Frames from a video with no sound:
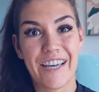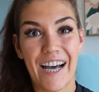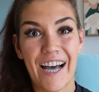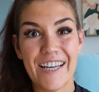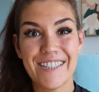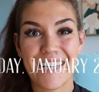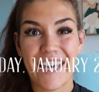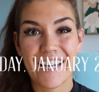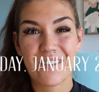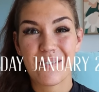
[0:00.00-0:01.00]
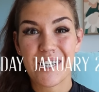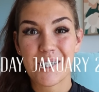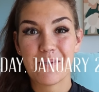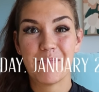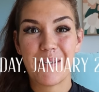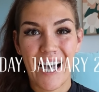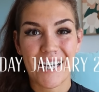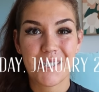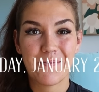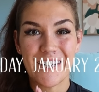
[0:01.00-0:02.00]
morning guys, and welcome
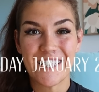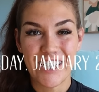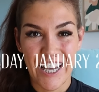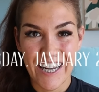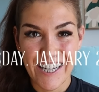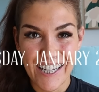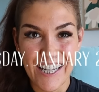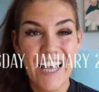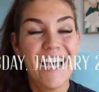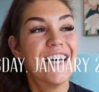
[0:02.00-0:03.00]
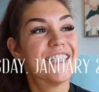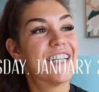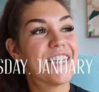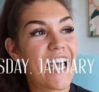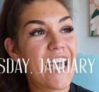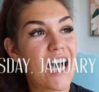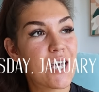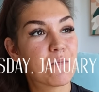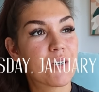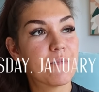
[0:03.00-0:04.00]
back to my channel. Today I
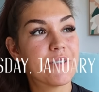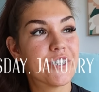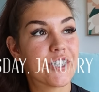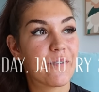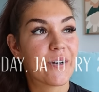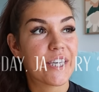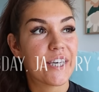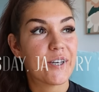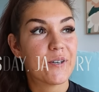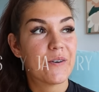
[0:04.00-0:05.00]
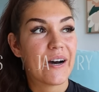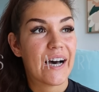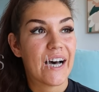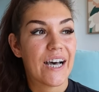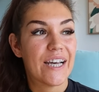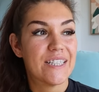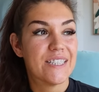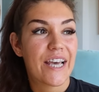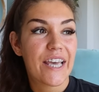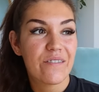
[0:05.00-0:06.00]
am going to be showing you a
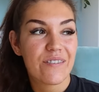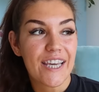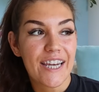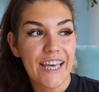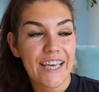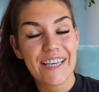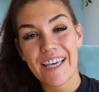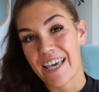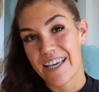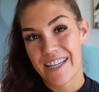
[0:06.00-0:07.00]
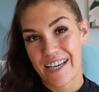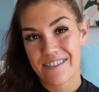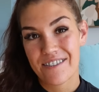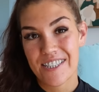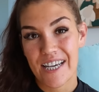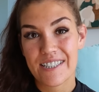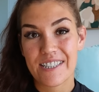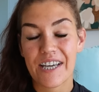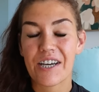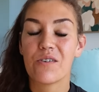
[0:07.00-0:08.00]
day of eating and
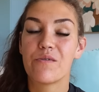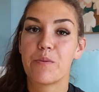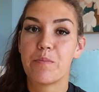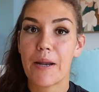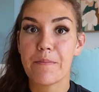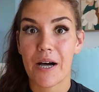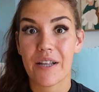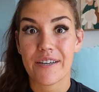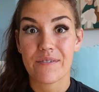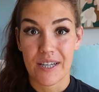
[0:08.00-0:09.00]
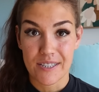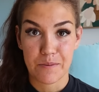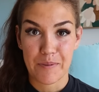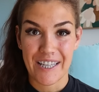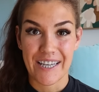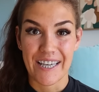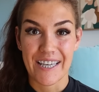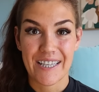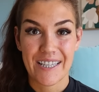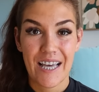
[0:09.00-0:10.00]
exercising for metabolic flexibility.
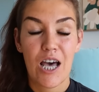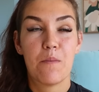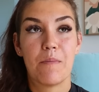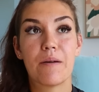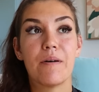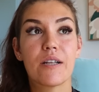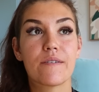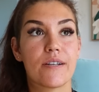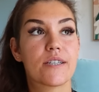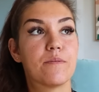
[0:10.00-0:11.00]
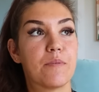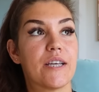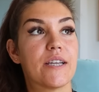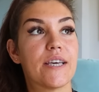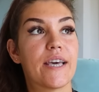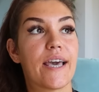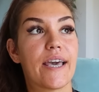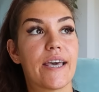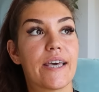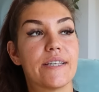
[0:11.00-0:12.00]
Metabolic flexibility
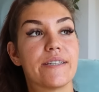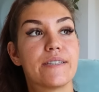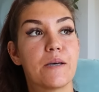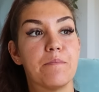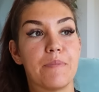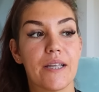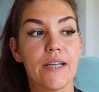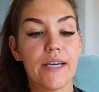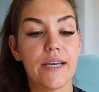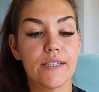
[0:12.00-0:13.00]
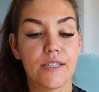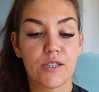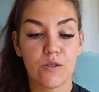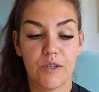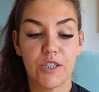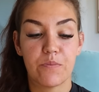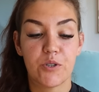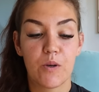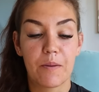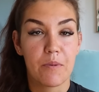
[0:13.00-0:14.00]
is the ability to switch
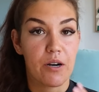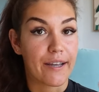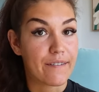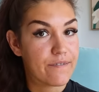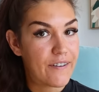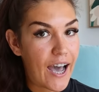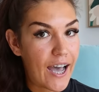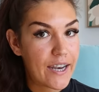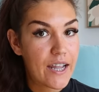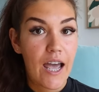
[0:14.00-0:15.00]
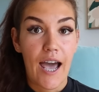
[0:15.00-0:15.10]
between burning fat